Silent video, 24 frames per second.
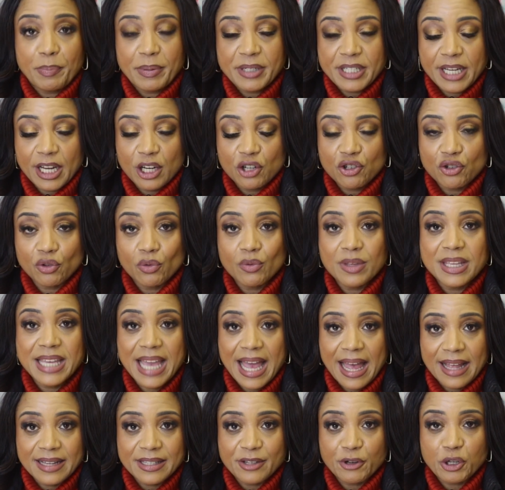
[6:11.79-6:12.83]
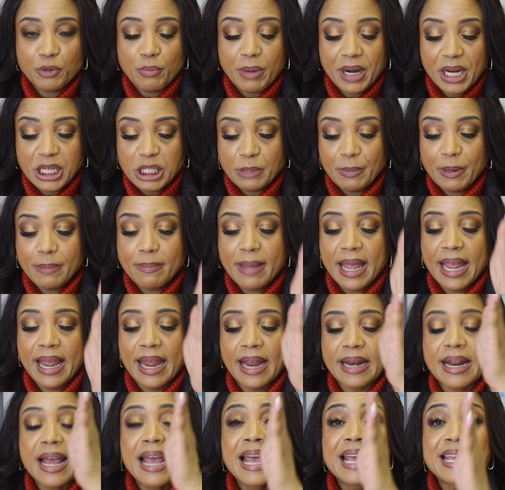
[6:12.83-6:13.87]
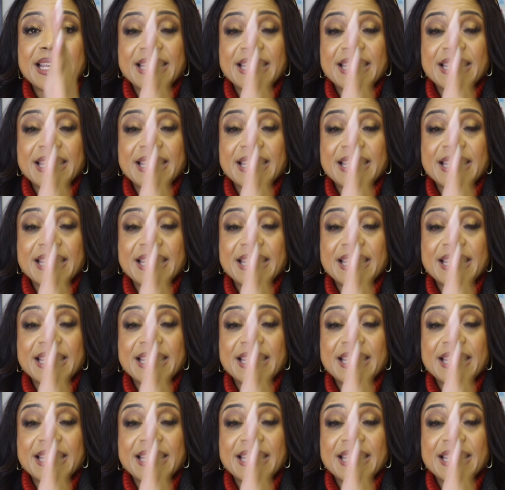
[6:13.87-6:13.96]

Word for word: potential, yes, there's money to be made.